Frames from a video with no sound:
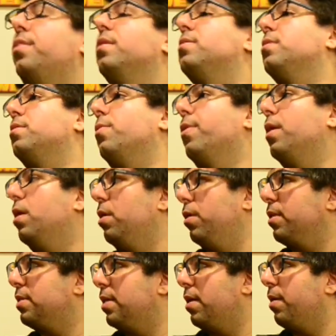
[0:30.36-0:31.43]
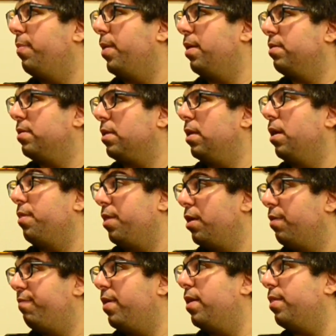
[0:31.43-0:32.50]
I, this is the way I looked at it basically. I
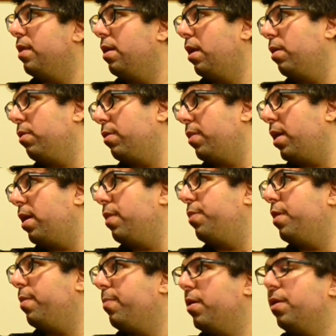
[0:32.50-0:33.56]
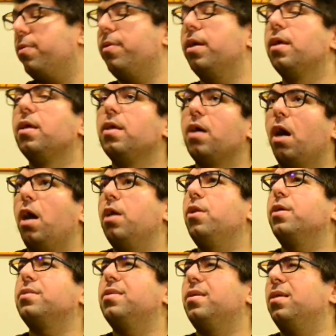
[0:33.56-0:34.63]
think you've hit the nail on the head there. By the way, I
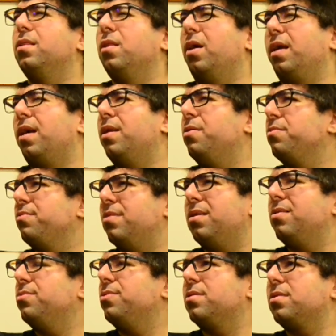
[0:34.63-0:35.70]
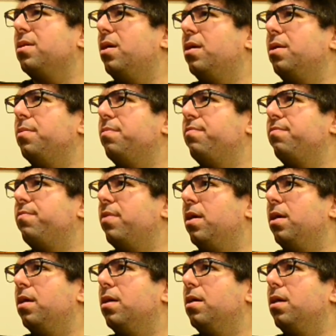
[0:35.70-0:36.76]
looked at it like, and it was it was kind
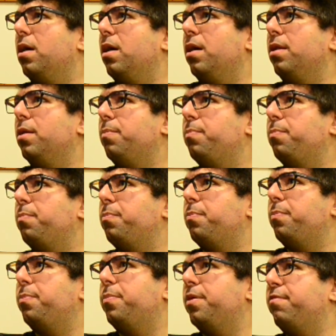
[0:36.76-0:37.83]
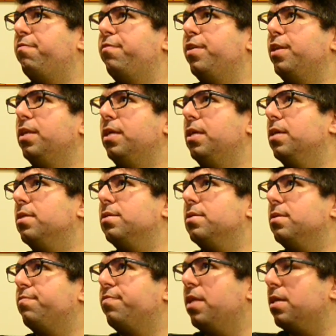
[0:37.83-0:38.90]
of uh, an epiphany, if
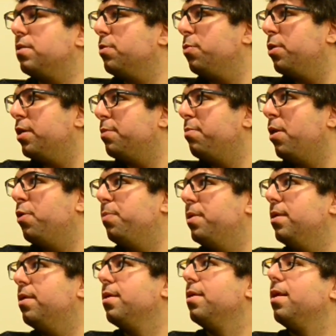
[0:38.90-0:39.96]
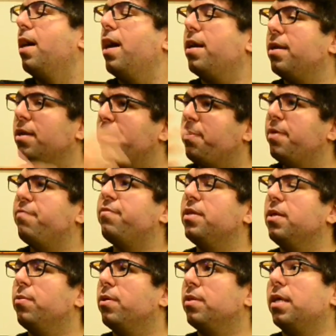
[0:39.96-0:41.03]
that's a word, moment. I had an
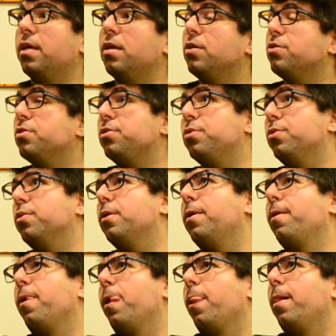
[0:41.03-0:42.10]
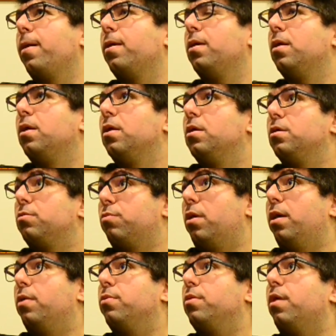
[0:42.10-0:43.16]
epiphany one day, and I just thought,
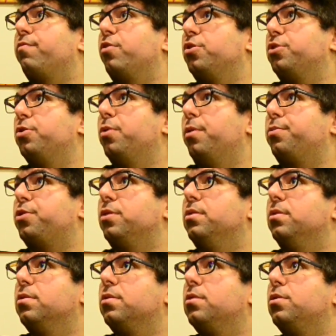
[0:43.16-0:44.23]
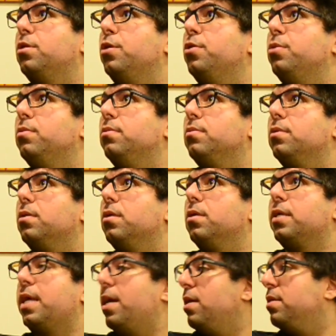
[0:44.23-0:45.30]
right, I've got two options:
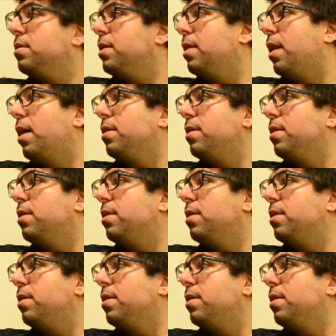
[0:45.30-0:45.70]
to get easy